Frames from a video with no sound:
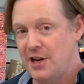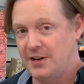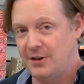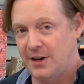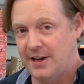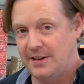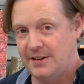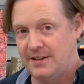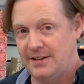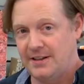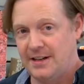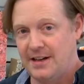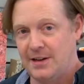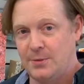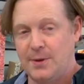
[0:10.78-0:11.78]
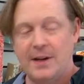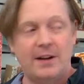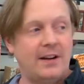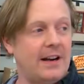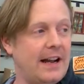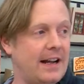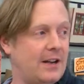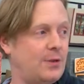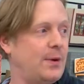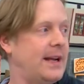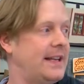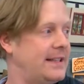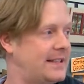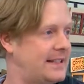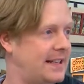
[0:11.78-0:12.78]
Jay Crider. We are at
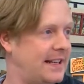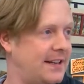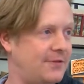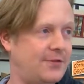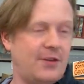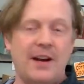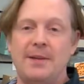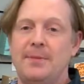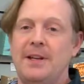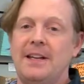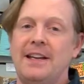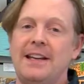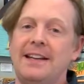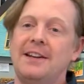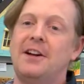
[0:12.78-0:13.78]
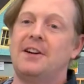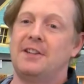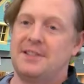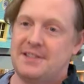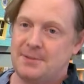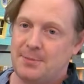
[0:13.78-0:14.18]
Queen City Framing and Art